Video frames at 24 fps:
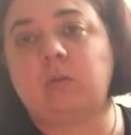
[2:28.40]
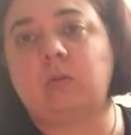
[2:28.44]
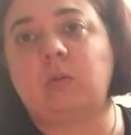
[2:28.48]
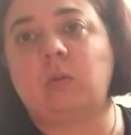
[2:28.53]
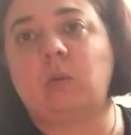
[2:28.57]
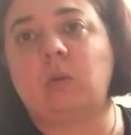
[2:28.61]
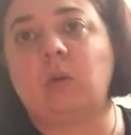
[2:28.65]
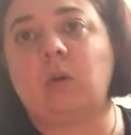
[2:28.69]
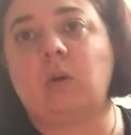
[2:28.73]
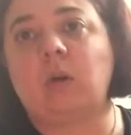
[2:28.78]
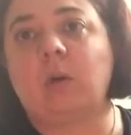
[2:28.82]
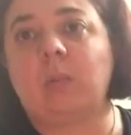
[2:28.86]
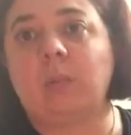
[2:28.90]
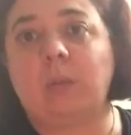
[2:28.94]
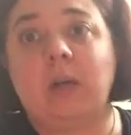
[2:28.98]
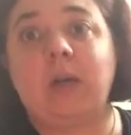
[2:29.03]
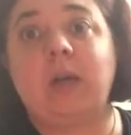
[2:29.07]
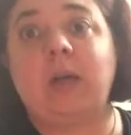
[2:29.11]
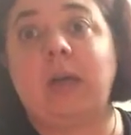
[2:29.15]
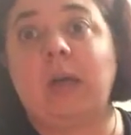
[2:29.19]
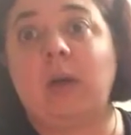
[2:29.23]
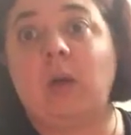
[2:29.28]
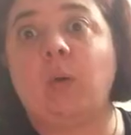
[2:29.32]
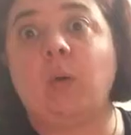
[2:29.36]
for
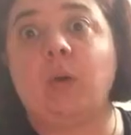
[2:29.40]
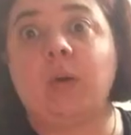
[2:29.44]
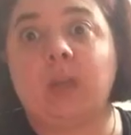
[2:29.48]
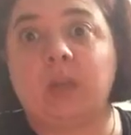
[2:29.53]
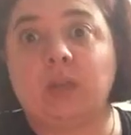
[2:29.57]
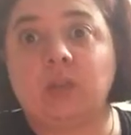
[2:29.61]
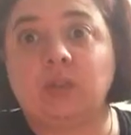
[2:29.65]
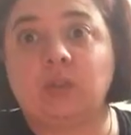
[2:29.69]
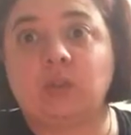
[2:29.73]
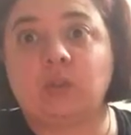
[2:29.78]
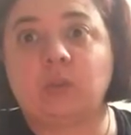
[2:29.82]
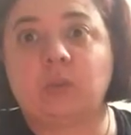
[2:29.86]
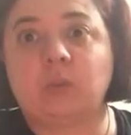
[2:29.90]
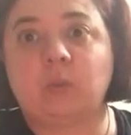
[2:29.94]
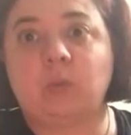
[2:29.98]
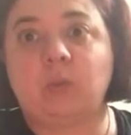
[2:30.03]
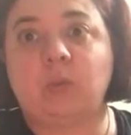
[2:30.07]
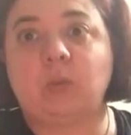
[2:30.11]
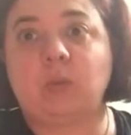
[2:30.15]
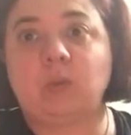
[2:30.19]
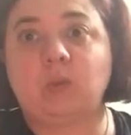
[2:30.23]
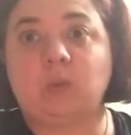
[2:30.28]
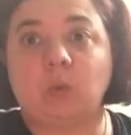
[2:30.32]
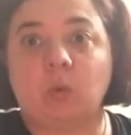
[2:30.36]
about an hour-ish,
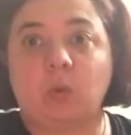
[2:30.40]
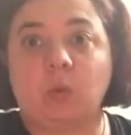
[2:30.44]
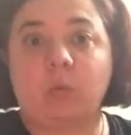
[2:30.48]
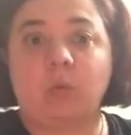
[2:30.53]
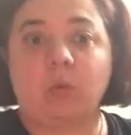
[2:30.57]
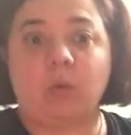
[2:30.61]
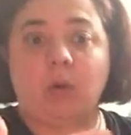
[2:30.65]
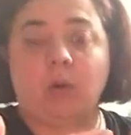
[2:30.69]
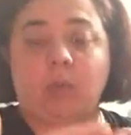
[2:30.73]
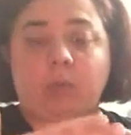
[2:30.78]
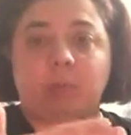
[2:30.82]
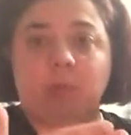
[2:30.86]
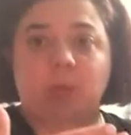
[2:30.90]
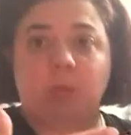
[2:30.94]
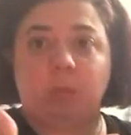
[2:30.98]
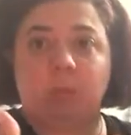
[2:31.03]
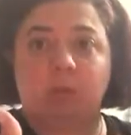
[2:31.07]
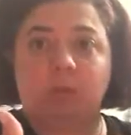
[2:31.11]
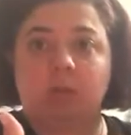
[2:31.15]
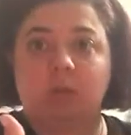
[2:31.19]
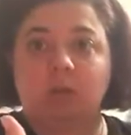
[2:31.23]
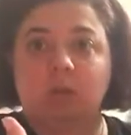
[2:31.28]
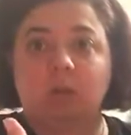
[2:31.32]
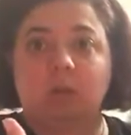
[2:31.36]
with the door propped
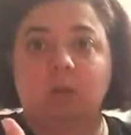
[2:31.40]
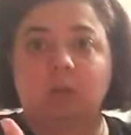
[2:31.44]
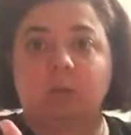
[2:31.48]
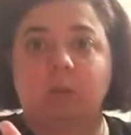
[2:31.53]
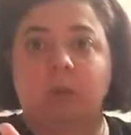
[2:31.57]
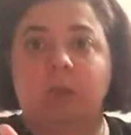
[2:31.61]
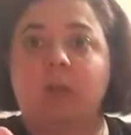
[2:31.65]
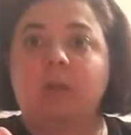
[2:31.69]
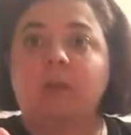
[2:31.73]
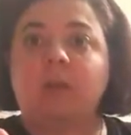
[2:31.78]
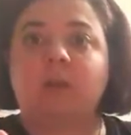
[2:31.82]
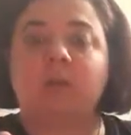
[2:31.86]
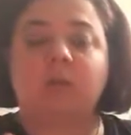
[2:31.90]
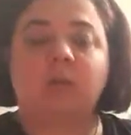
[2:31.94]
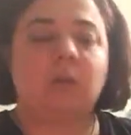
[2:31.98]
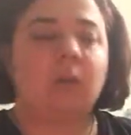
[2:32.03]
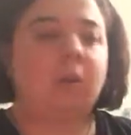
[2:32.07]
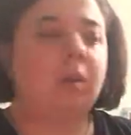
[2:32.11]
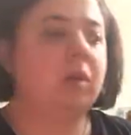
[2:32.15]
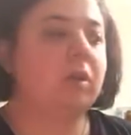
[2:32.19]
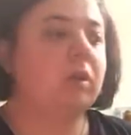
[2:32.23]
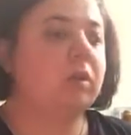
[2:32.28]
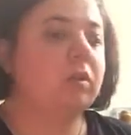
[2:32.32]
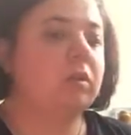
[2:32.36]
open a little bit.
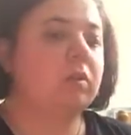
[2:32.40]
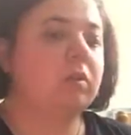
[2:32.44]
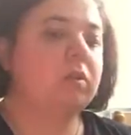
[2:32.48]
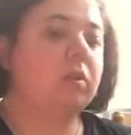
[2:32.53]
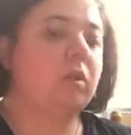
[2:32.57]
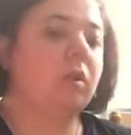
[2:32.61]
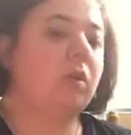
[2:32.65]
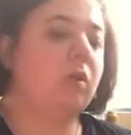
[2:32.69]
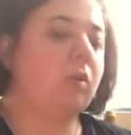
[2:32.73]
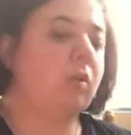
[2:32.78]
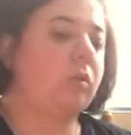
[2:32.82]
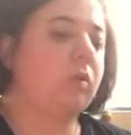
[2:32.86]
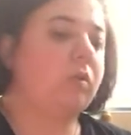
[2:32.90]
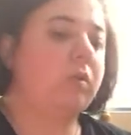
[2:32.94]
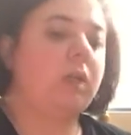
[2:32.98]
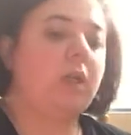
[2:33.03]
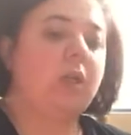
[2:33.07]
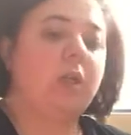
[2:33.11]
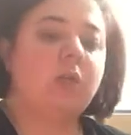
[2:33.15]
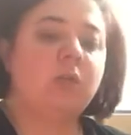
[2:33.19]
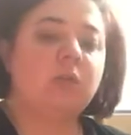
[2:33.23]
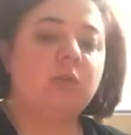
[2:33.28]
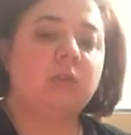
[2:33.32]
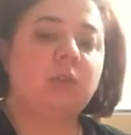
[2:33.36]
So the
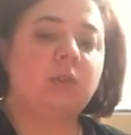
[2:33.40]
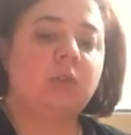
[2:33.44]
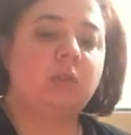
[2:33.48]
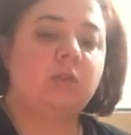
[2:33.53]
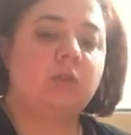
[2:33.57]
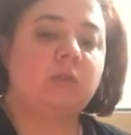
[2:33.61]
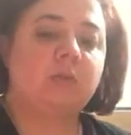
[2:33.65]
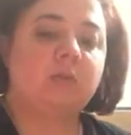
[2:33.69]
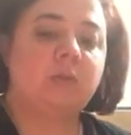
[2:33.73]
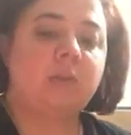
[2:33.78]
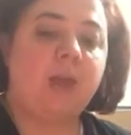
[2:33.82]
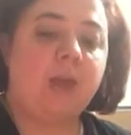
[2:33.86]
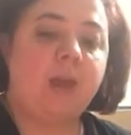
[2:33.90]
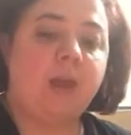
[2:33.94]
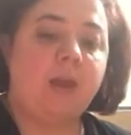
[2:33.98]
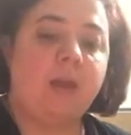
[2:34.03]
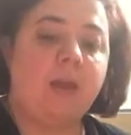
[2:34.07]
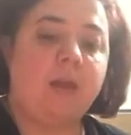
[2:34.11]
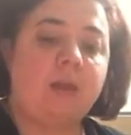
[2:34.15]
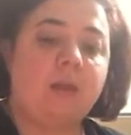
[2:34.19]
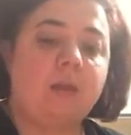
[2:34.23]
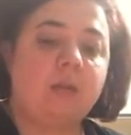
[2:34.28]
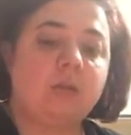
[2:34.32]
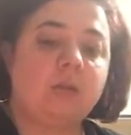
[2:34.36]
end result of
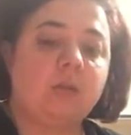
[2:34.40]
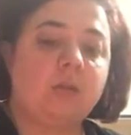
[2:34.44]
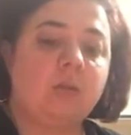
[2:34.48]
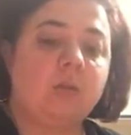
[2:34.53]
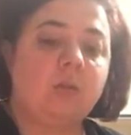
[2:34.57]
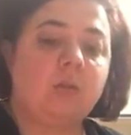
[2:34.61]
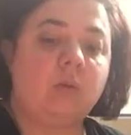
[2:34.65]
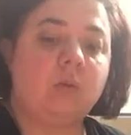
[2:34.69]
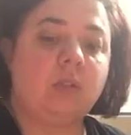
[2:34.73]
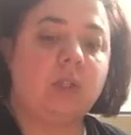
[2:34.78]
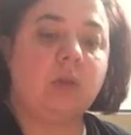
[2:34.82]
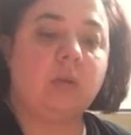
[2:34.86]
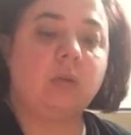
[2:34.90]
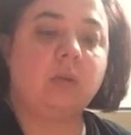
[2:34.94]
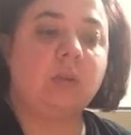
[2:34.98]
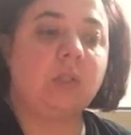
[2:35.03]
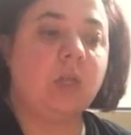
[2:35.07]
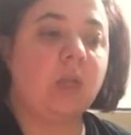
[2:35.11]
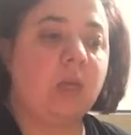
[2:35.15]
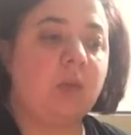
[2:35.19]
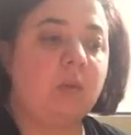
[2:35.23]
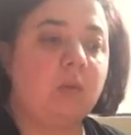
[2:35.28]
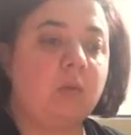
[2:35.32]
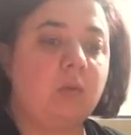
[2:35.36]
that was I was
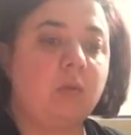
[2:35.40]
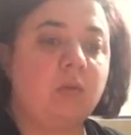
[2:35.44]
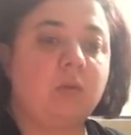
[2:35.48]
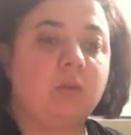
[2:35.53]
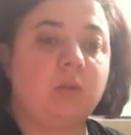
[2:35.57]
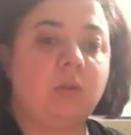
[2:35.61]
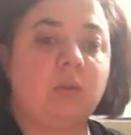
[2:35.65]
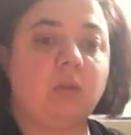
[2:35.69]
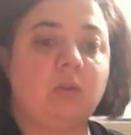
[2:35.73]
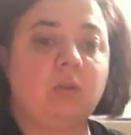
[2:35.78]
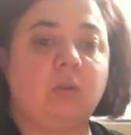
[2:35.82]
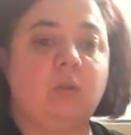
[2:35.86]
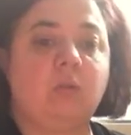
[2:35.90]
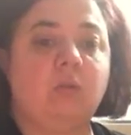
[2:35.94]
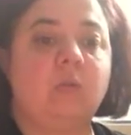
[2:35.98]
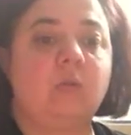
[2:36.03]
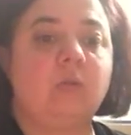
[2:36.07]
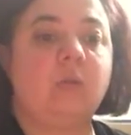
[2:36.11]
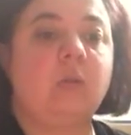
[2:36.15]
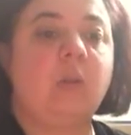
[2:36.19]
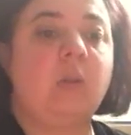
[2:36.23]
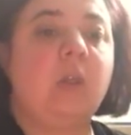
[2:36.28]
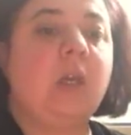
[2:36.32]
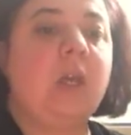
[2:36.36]
able to,
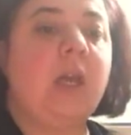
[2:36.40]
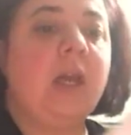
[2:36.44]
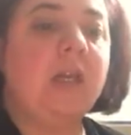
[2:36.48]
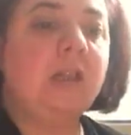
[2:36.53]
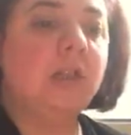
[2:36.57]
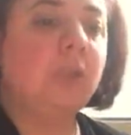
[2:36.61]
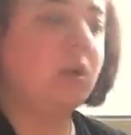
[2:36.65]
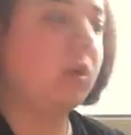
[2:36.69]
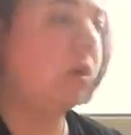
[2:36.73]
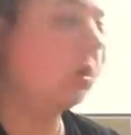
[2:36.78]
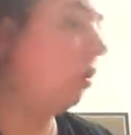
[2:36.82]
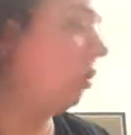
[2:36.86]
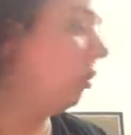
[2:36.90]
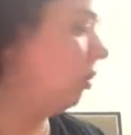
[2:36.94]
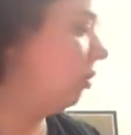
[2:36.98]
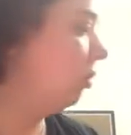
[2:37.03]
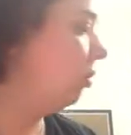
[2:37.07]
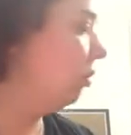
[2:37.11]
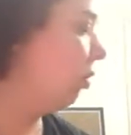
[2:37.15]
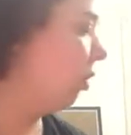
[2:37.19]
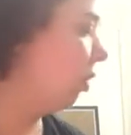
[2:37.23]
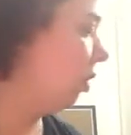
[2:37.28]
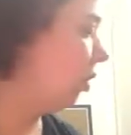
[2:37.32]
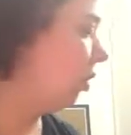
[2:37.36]
it turned a
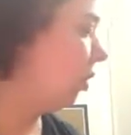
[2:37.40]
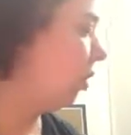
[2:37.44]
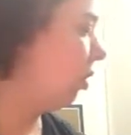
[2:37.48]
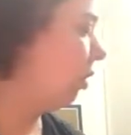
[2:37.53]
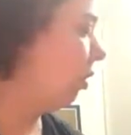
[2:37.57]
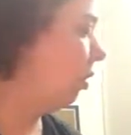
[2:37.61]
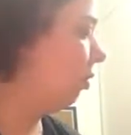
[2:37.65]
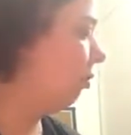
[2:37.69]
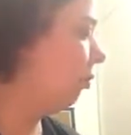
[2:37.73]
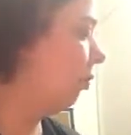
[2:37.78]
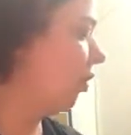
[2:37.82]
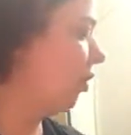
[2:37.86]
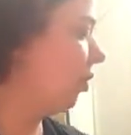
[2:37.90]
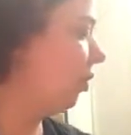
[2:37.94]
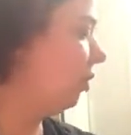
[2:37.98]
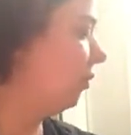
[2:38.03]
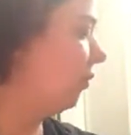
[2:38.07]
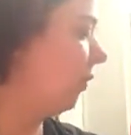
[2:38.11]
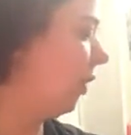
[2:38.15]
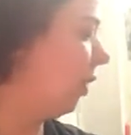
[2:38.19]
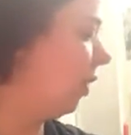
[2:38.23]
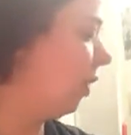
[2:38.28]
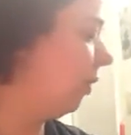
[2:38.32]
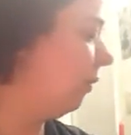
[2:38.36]
little darker, which is
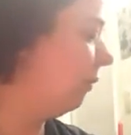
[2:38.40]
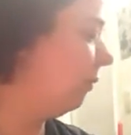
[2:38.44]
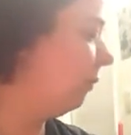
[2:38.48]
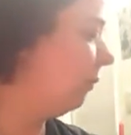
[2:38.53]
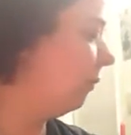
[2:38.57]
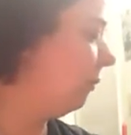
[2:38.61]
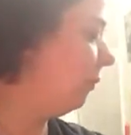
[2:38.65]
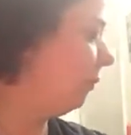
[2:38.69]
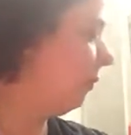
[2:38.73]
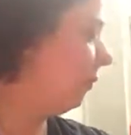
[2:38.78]
fine.